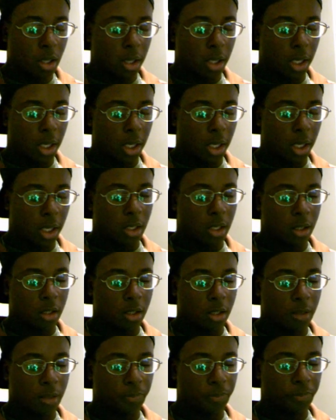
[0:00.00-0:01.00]
And
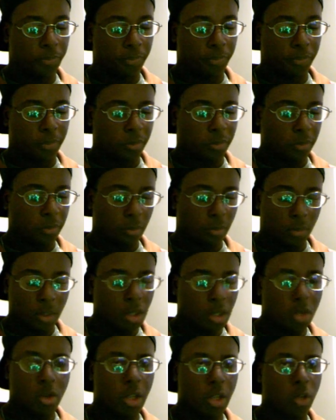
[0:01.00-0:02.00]

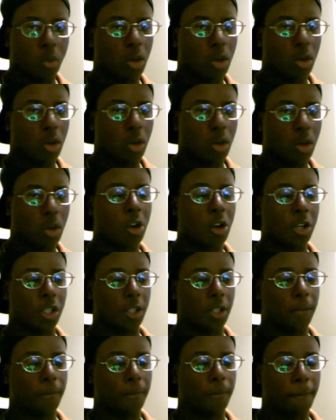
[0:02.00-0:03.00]
you have to worry about charging it.